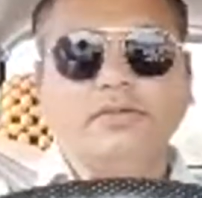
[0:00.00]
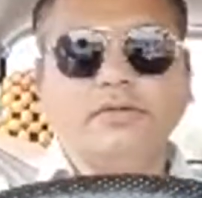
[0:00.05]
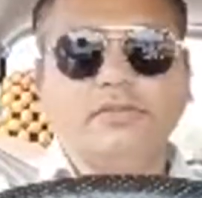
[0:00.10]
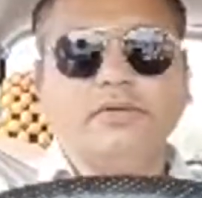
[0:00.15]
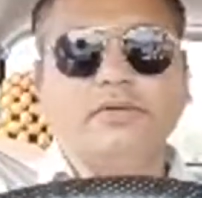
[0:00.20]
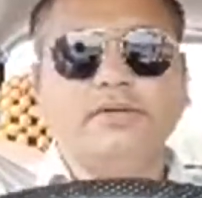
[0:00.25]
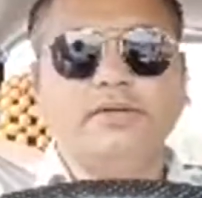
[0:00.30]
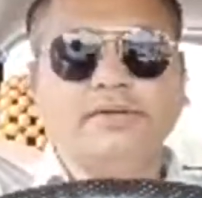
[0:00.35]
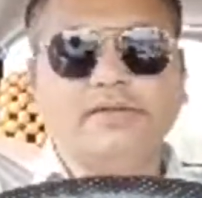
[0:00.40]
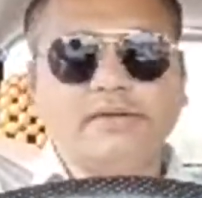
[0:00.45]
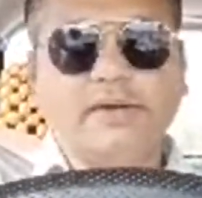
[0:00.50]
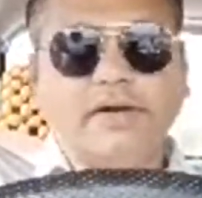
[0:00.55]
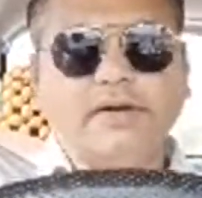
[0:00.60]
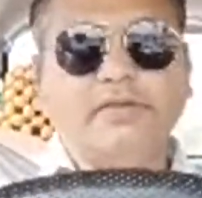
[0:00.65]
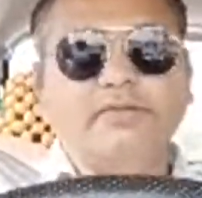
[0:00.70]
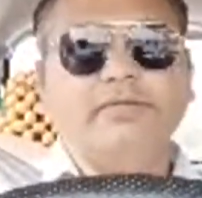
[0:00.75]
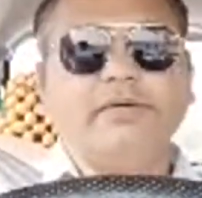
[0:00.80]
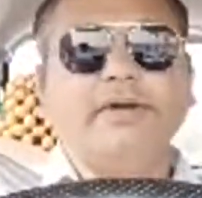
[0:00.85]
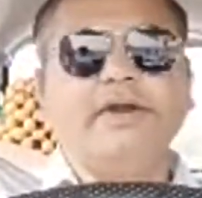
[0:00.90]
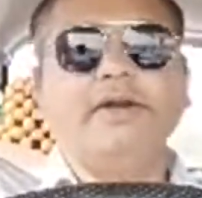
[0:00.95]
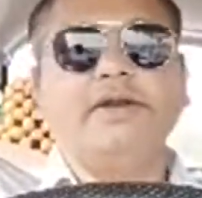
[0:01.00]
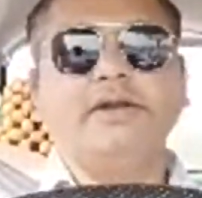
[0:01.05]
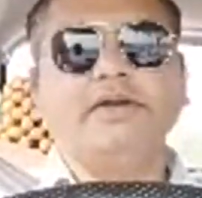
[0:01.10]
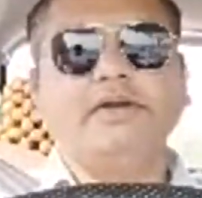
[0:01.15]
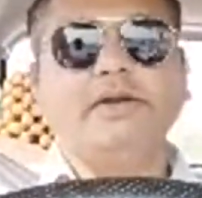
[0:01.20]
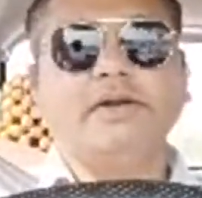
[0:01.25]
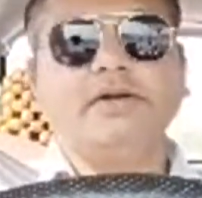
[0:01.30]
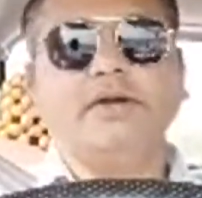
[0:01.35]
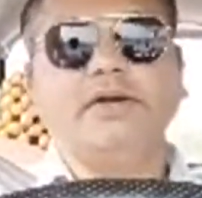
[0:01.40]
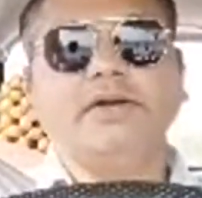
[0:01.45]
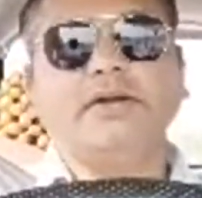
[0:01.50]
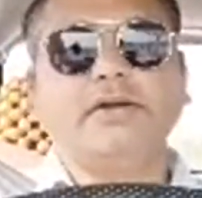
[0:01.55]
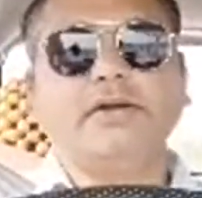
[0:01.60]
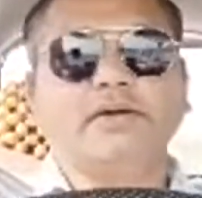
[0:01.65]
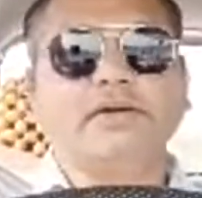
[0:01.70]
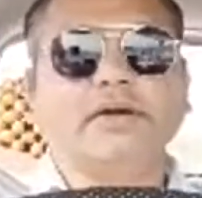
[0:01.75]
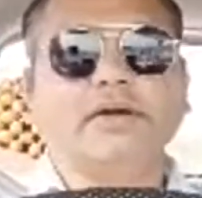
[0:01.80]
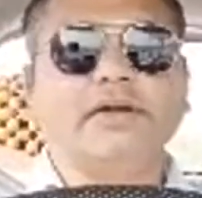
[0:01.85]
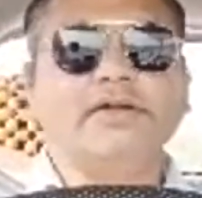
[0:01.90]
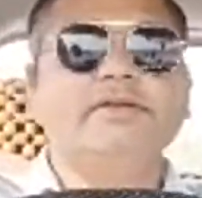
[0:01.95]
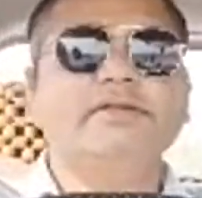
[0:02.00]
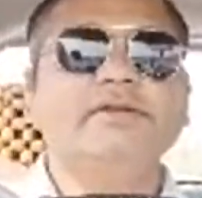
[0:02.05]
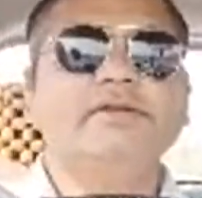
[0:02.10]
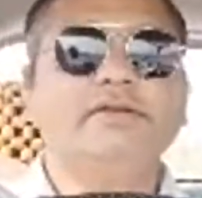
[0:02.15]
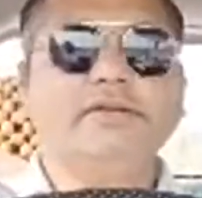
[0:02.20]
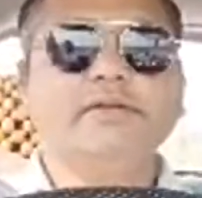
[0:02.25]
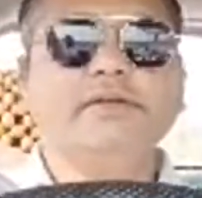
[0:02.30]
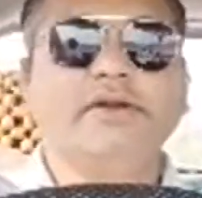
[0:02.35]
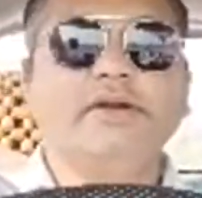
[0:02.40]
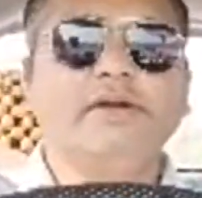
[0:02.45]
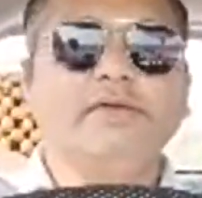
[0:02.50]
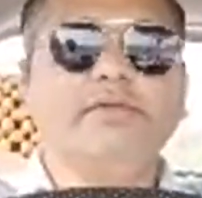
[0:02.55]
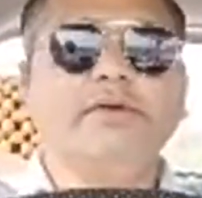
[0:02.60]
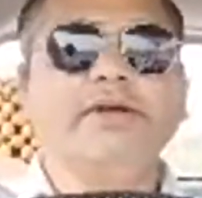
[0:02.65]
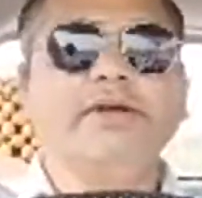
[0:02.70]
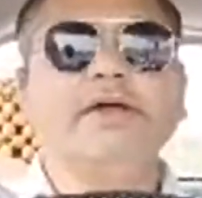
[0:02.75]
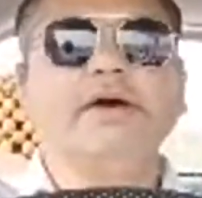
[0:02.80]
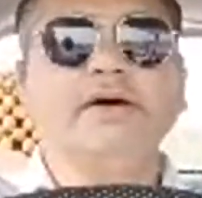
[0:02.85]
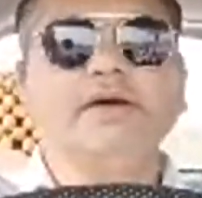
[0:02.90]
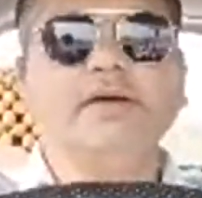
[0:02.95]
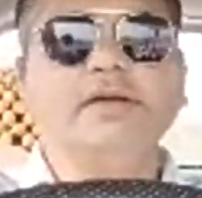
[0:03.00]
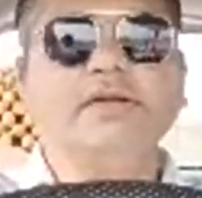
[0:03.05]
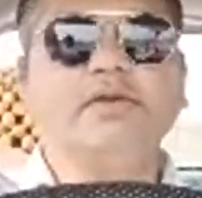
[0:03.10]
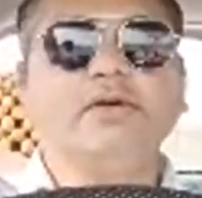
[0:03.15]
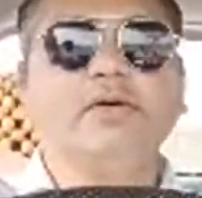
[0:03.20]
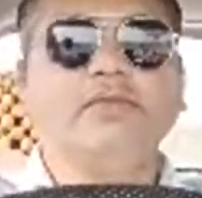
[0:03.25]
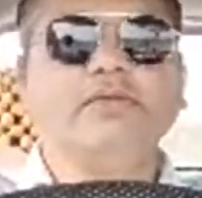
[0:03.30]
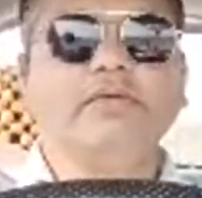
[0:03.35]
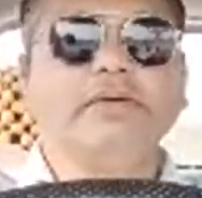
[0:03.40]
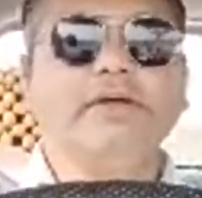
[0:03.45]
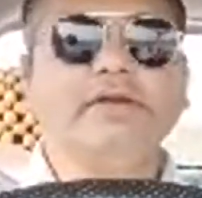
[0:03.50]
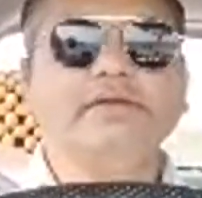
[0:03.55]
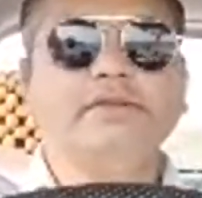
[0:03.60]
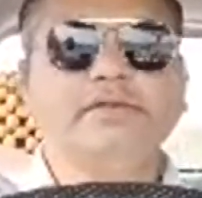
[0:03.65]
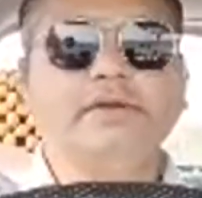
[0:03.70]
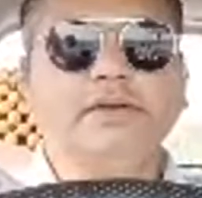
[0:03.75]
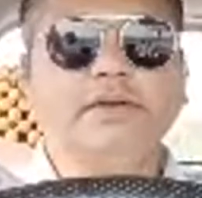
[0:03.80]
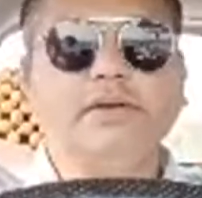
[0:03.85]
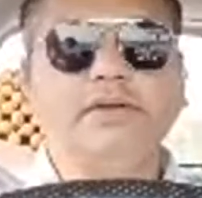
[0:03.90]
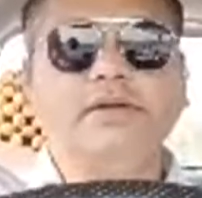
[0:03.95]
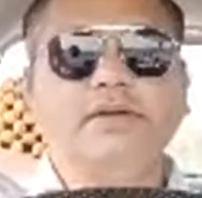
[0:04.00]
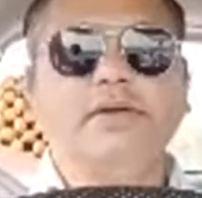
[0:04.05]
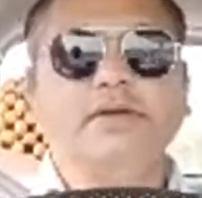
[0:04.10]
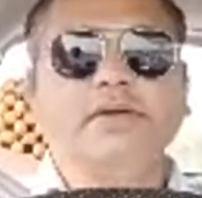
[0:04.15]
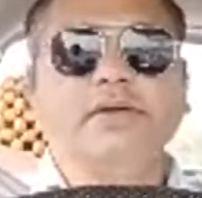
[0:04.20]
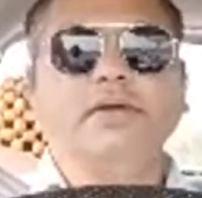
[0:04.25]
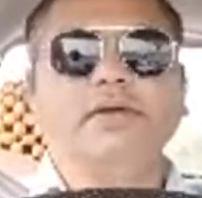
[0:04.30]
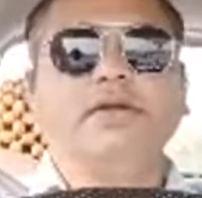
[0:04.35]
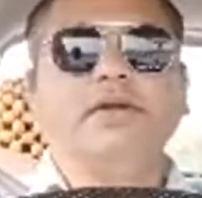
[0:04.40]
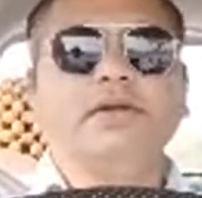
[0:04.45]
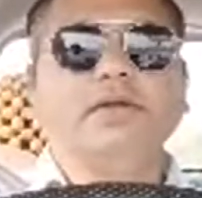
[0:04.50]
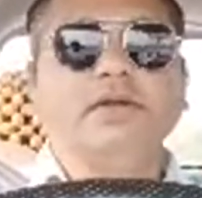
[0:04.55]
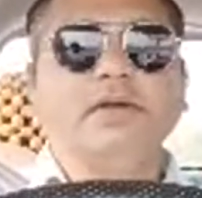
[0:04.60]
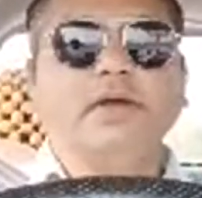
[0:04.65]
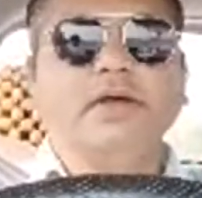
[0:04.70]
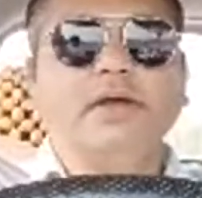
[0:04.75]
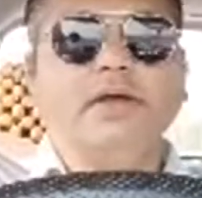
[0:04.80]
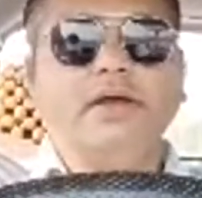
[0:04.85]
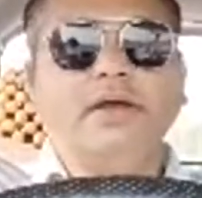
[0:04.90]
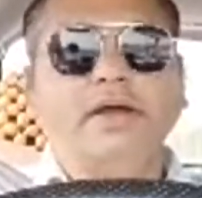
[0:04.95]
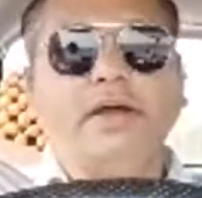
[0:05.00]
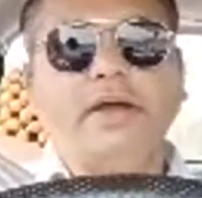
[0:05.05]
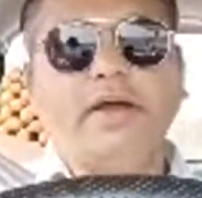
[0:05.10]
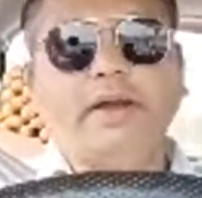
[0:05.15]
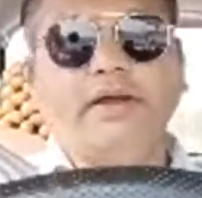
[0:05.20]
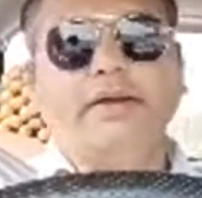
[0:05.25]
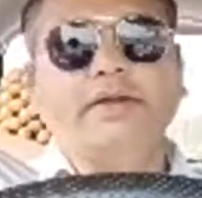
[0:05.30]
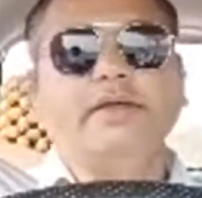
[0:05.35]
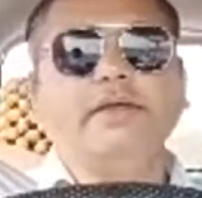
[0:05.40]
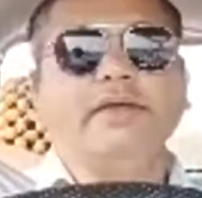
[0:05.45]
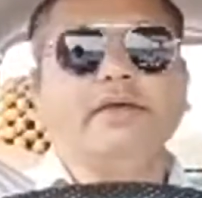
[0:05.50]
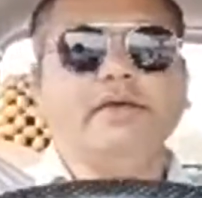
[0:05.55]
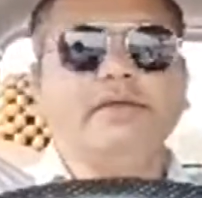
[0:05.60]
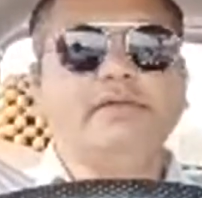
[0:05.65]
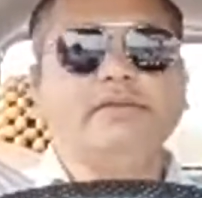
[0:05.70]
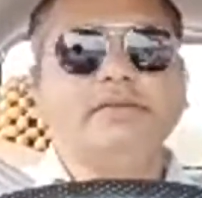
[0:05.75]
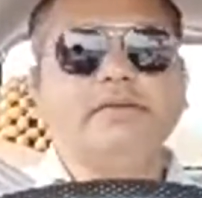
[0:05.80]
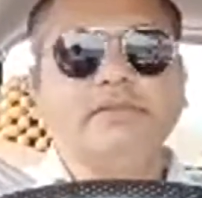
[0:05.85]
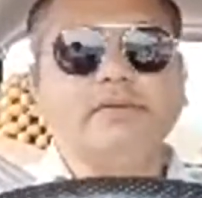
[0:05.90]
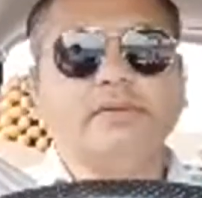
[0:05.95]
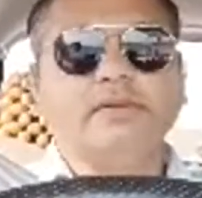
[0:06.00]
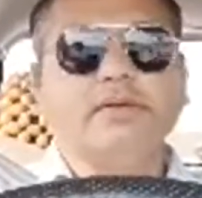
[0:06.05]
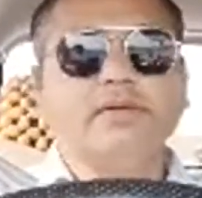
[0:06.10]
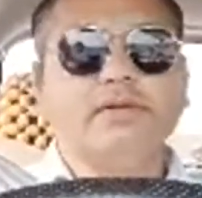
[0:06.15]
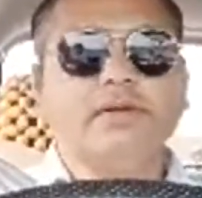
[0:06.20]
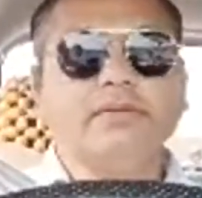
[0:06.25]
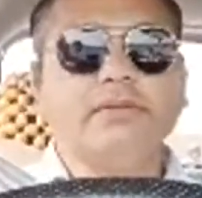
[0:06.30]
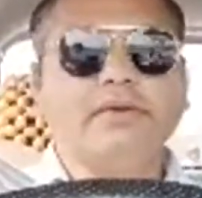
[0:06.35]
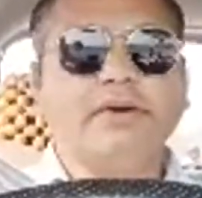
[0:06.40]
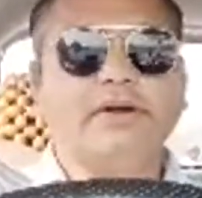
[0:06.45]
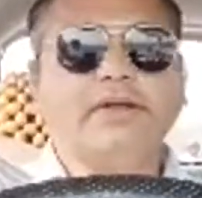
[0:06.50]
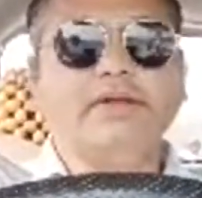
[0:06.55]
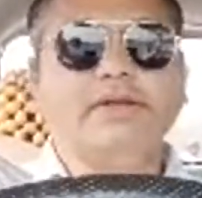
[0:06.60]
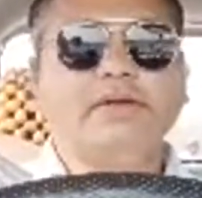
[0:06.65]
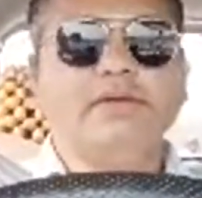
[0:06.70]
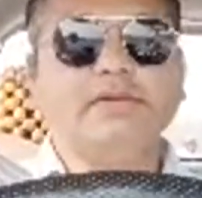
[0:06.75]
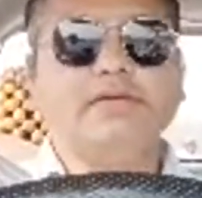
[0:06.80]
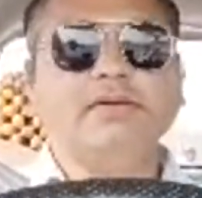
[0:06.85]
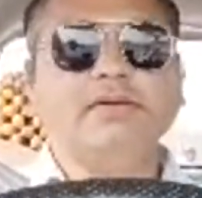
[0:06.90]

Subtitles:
So these kind of data credentials, these kind of data are confidential, and in case somebody